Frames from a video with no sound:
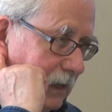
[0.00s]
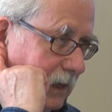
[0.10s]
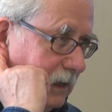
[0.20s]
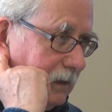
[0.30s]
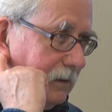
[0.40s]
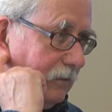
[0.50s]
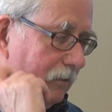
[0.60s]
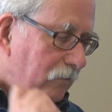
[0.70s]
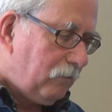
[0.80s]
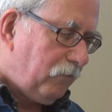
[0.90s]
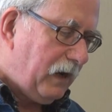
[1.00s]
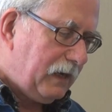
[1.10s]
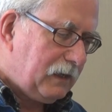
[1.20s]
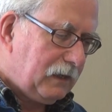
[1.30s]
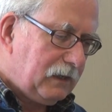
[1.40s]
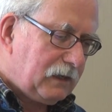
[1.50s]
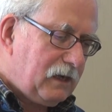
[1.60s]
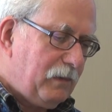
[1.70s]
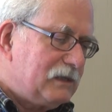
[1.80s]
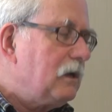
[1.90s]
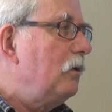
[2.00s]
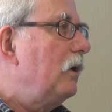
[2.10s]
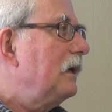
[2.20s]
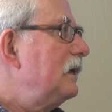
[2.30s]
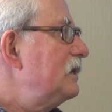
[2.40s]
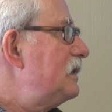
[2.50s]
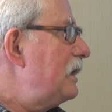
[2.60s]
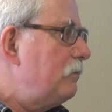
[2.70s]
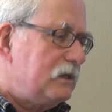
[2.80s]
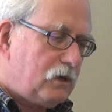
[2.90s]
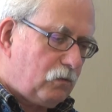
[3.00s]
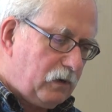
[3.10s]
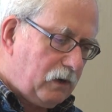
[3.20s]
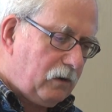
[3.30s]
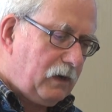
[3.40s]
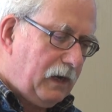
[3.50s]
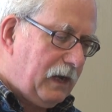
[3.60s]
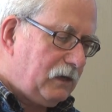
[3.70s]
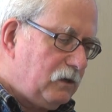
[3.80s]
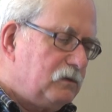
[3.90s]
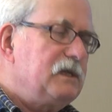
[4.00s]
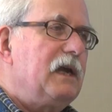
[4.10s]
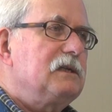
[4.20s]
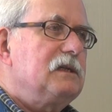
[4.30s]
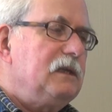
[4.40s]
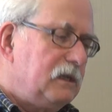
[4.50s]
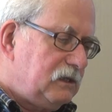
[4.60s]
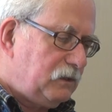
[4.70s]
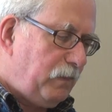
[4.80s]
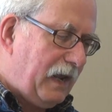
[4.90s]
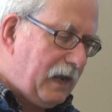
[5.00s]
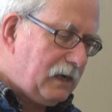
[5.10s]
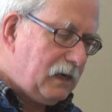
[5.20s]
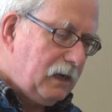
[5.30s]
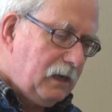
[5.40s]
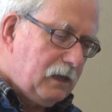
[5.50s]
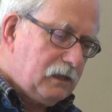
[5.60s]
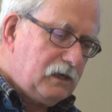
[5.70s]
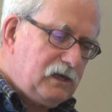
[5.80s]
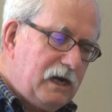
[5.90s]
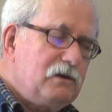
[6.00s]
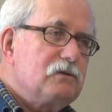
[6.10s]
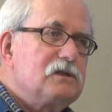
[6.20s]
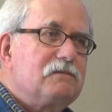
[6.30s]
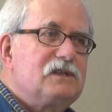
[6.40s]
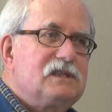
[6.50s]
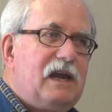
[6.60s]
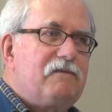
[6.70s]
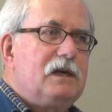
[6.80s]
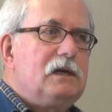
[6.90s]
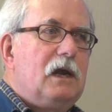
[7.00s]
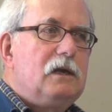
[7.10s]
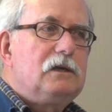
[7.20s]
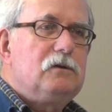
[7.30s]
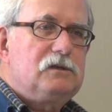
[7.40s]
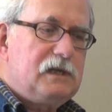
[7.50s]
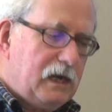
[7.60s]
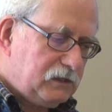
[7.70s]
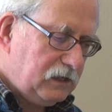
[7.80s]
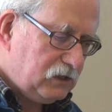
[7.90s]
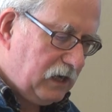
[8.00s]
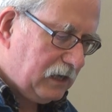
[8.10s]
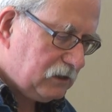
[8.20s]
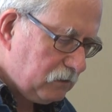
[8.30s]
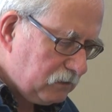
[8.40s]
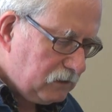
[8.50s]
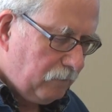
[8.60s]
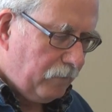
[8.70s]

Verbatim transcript: Uh, Frank uh, commenced a long and distinguished career at U C S C that spanned the tenures of seven U C S C chancellors.